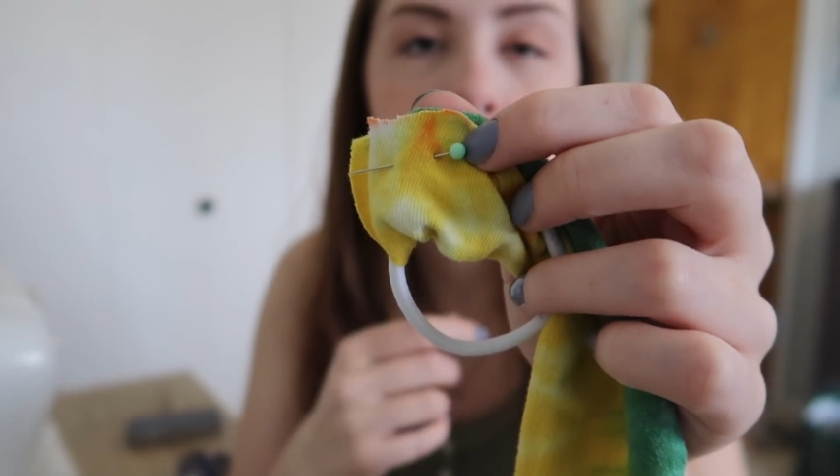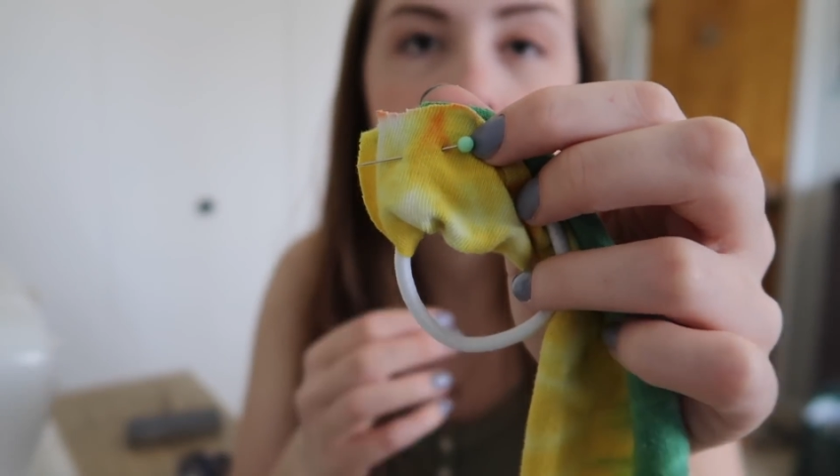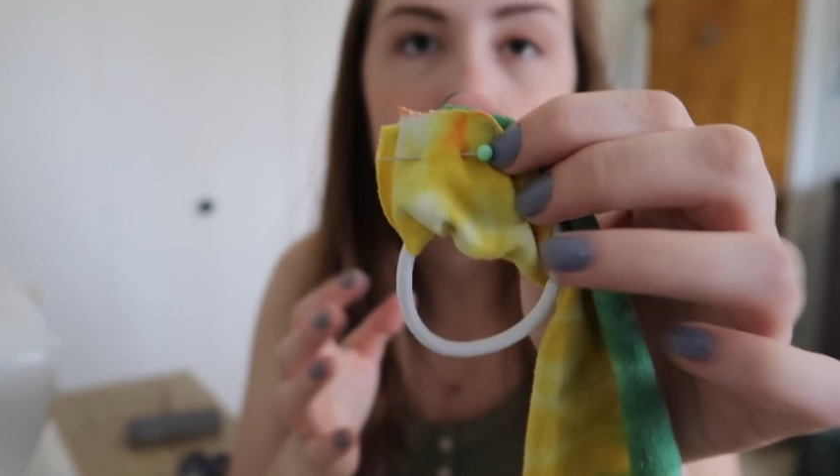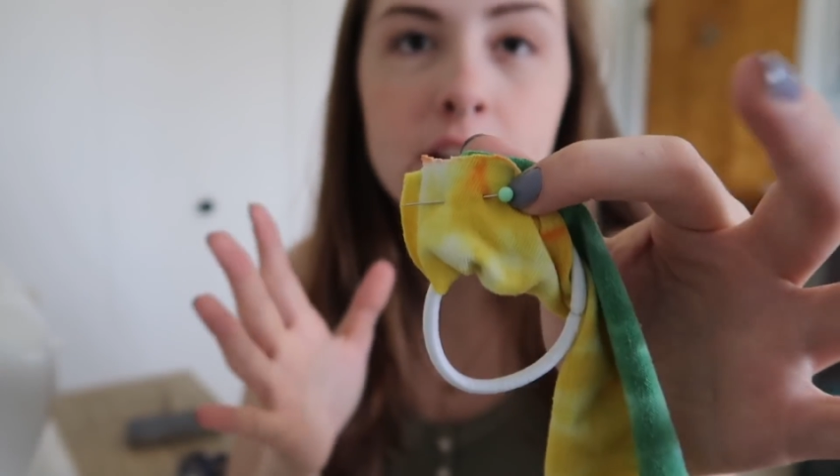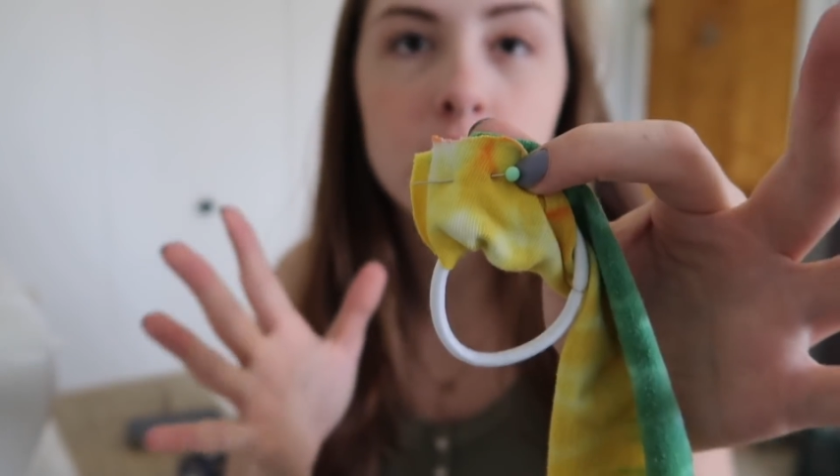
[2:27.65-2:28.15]
and
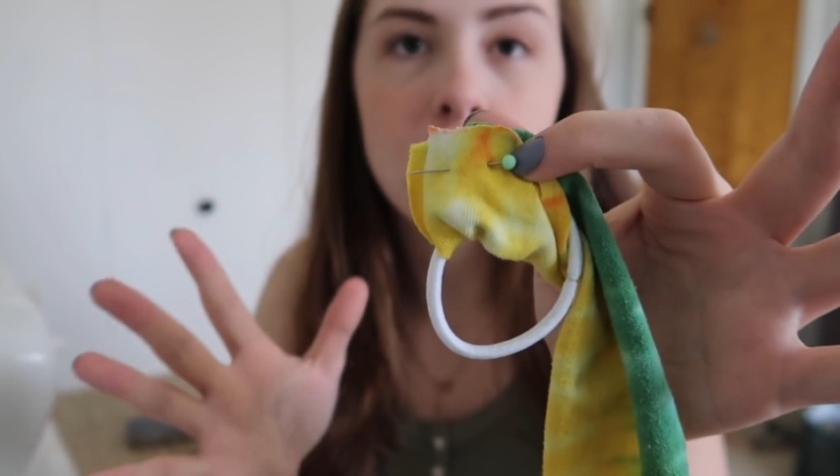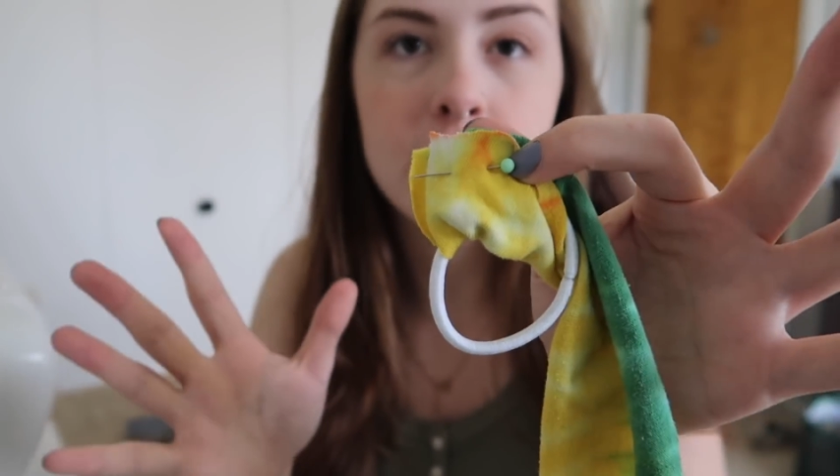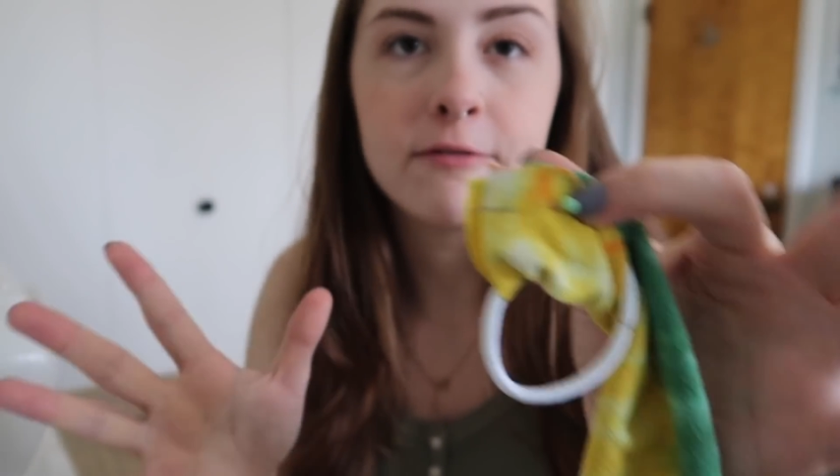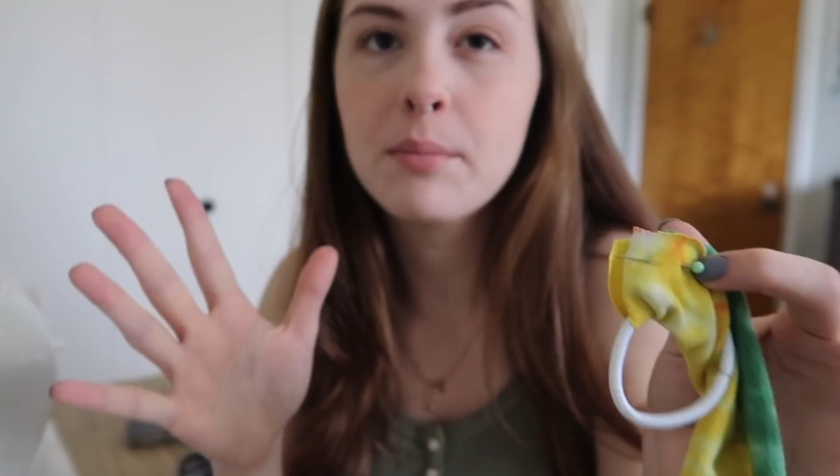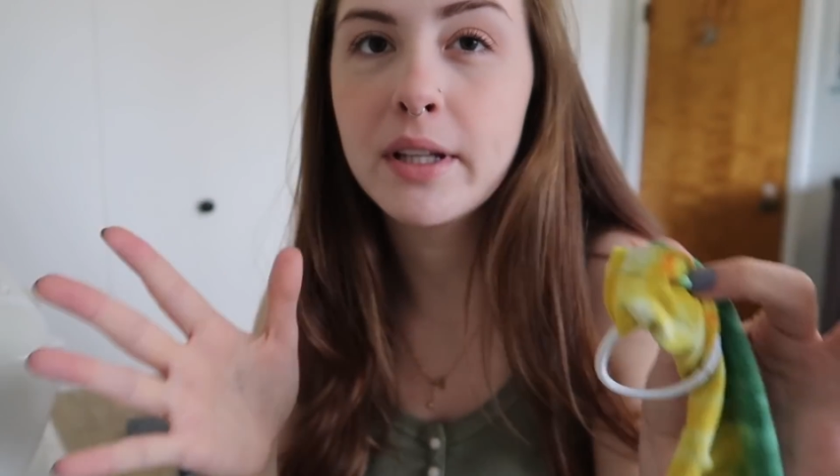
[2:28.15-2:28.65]
that way you're
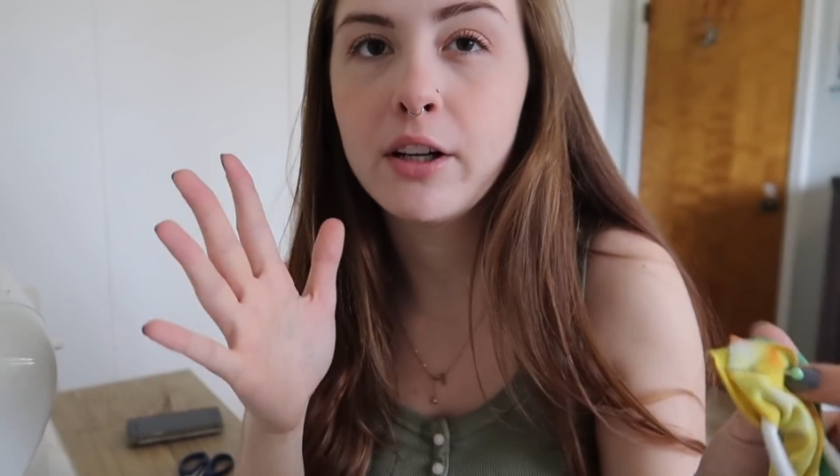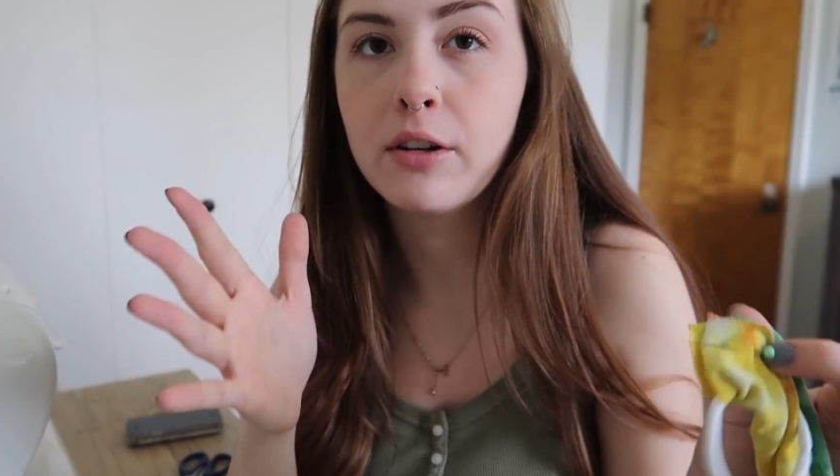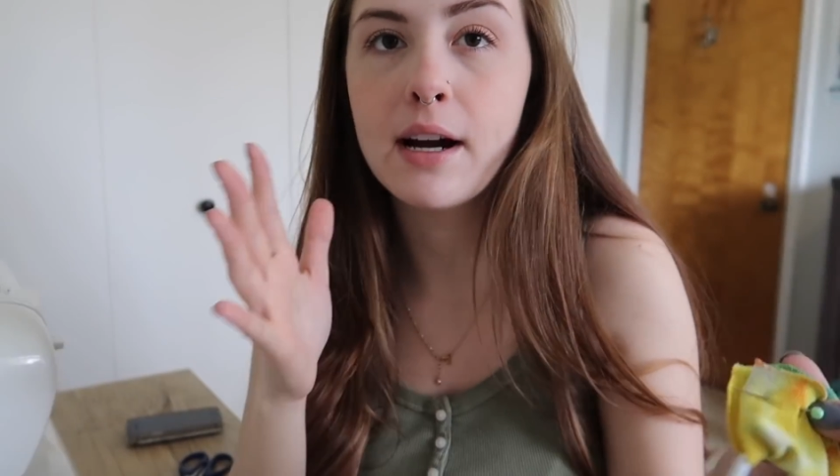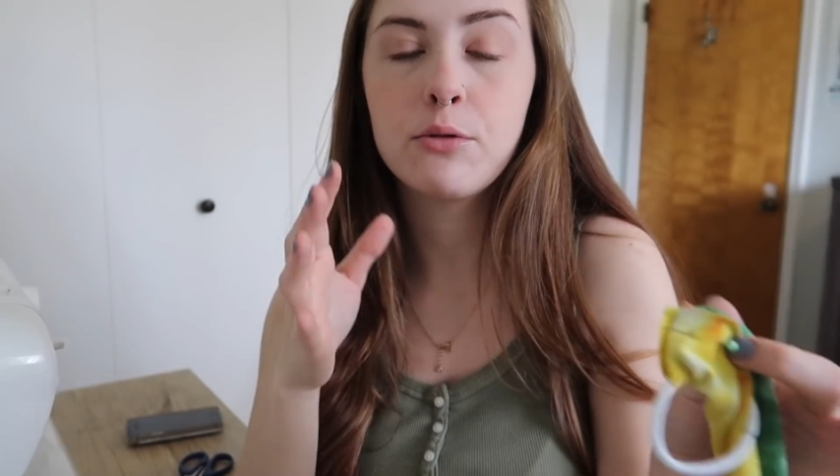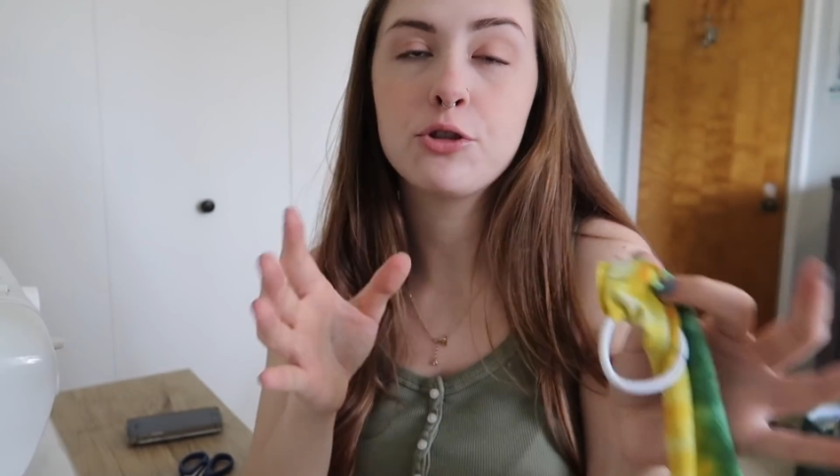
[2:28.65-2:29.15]
not fumbling
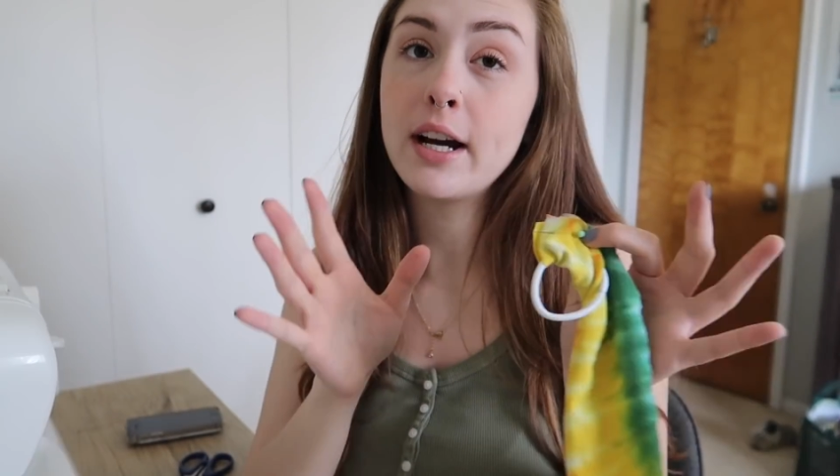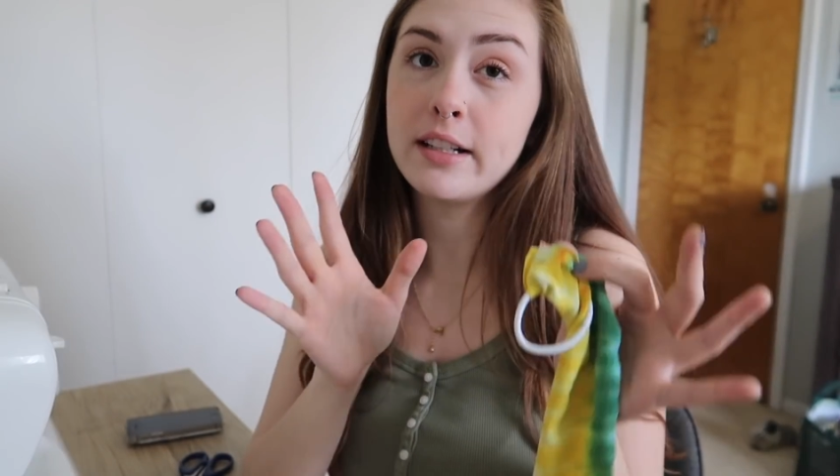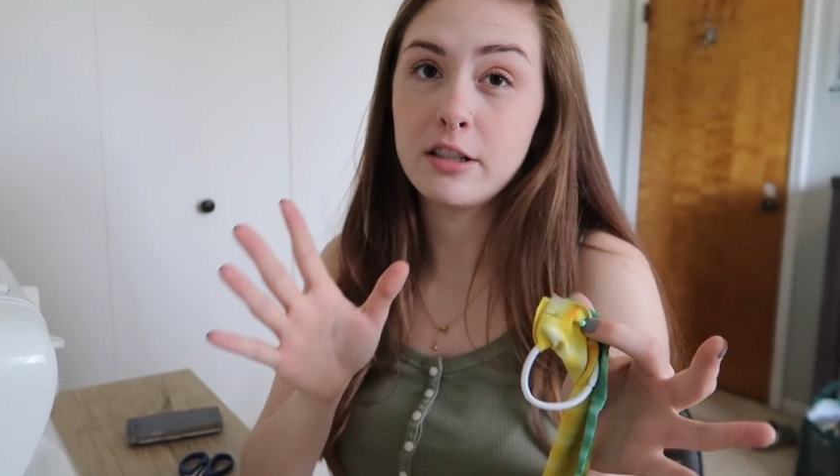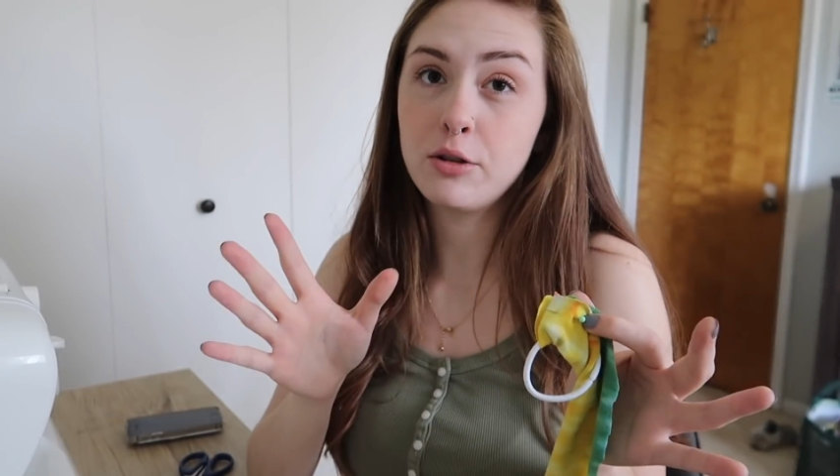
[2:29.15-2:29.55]
around trying to